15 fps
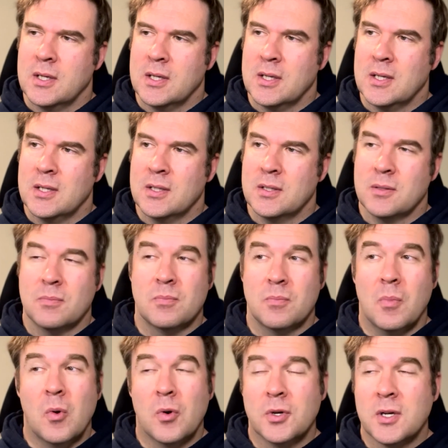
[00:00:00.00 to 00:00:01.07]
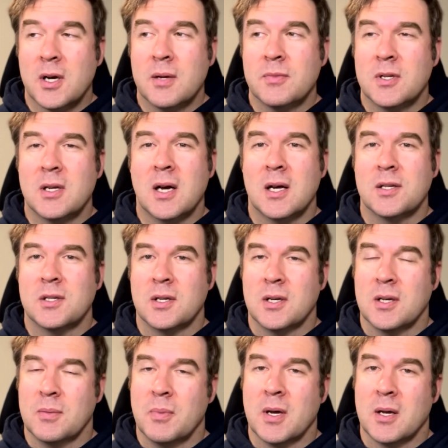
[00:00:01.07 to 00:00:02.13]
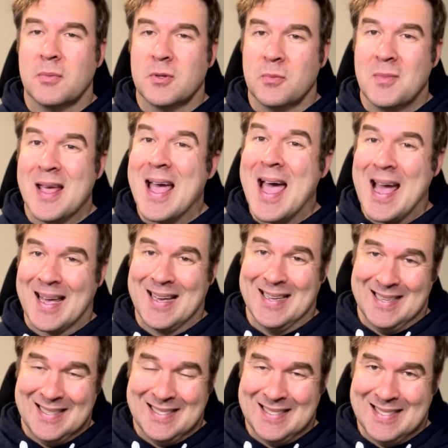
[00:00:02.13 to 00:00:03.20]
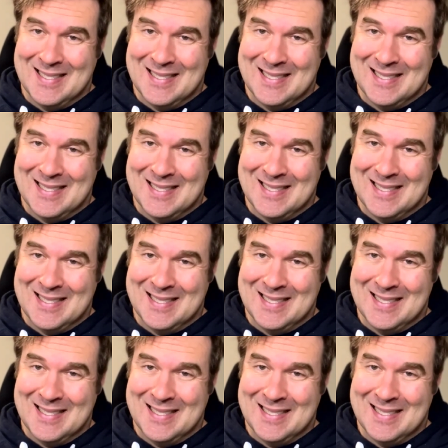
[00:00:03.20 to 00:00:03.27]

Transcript: he's more times than not, he's going to pick up some yak,